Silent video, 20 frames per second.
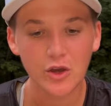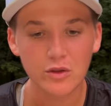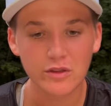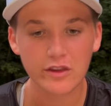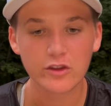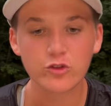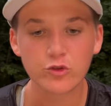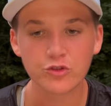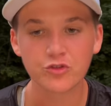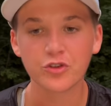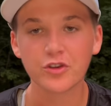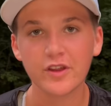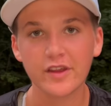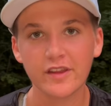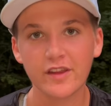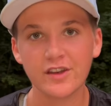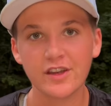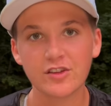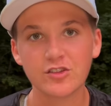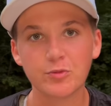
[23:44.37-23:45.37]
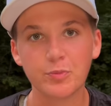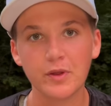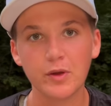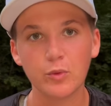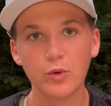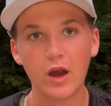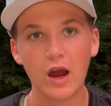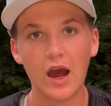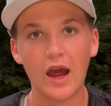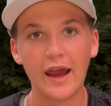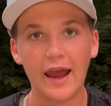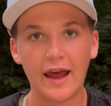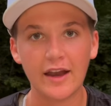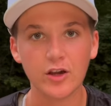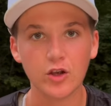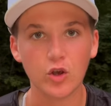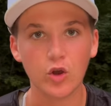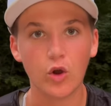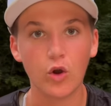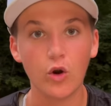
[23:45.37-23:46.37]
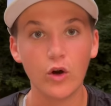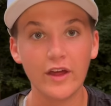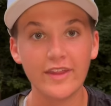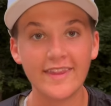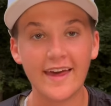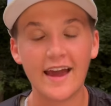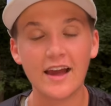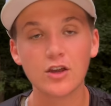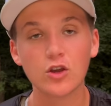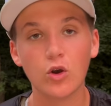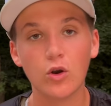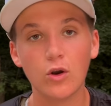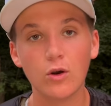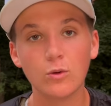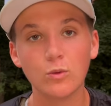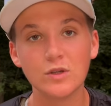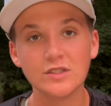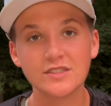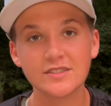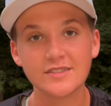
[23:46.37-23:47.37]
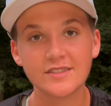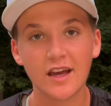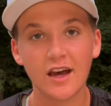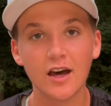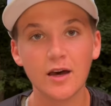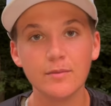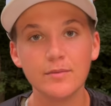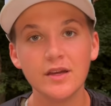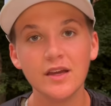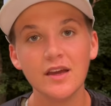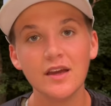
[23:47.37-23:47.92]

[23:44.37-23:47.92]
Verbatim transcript: this was really the discipline where I had a goal and that goal was sub